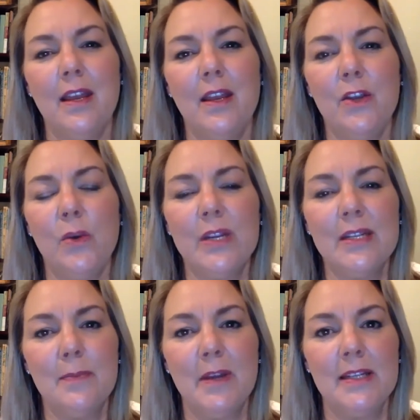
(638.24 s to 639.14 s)
you can
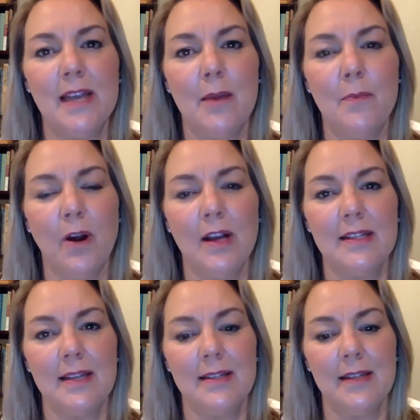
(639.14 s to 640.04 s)
spend time
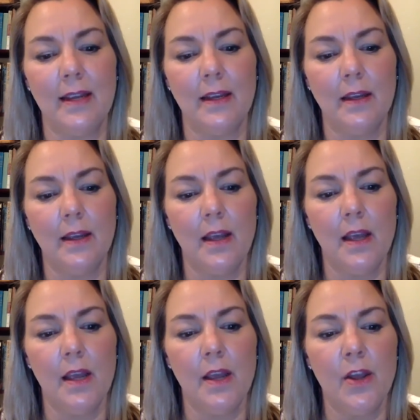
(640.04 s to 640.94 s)
processing.
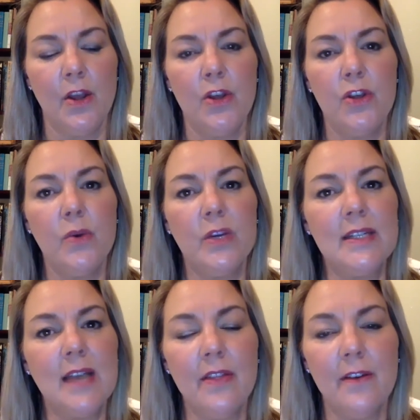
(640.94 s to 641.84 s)
You can
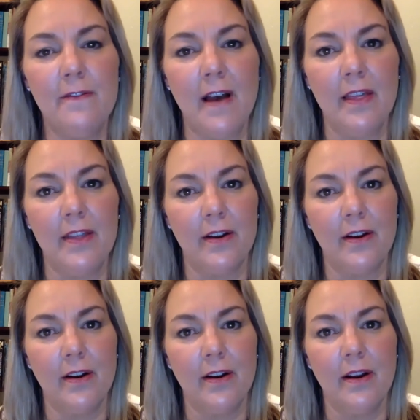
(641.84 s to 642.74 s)
tell the
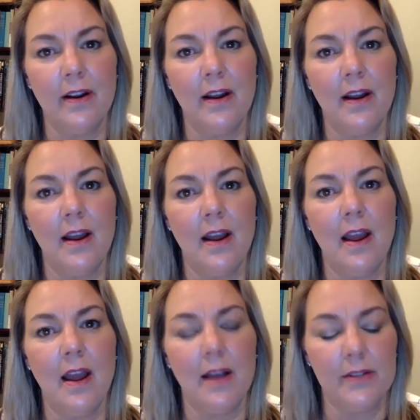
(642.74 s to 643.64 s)
Father
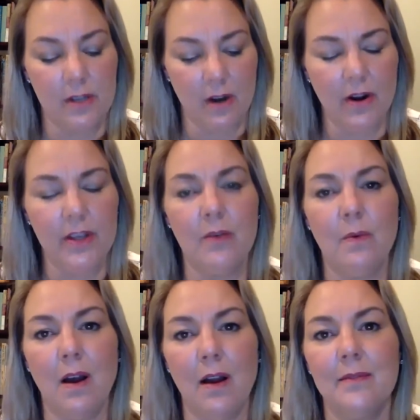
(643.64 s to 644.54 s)
how sorry
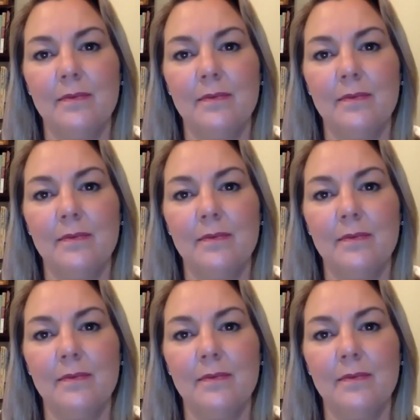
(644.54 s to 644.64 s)
you are.